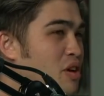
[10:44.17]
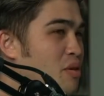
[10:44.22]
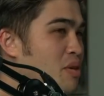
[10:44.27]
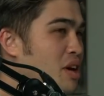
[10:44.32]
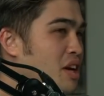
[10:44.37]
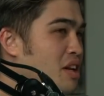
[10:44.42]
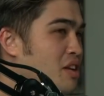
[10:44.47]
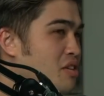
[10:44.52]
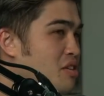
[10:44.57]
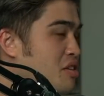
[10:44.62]
I'm
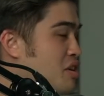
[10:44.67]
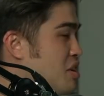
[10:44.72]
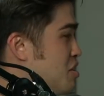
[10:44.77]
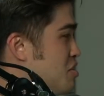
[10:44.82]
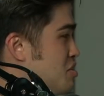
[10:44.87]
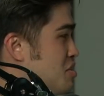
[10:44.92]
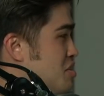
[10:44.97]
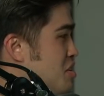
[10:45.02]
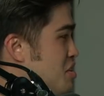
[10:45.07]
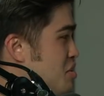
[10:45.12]
like,
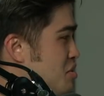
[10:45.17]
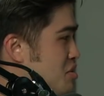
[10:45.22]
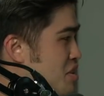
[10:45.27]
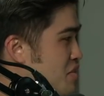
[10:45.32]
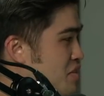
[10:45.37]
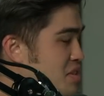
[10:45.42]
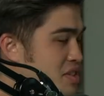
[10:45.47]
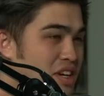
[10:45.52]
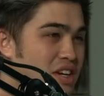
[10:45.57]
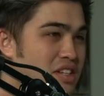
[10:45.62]
dude,
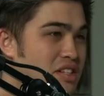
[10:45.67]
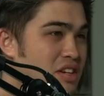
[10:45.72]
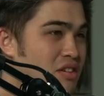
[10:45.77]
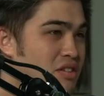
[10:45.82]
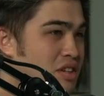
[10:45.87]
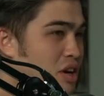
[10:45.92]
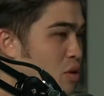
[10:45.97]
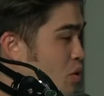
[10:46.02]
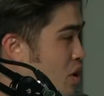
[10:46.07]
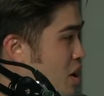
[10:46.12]
Steven Slate's here.
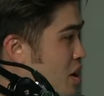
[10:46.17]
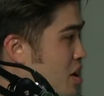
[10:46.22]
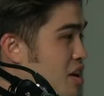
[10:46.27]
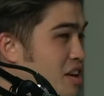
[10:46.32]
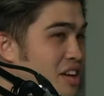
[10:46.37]
He's like, what?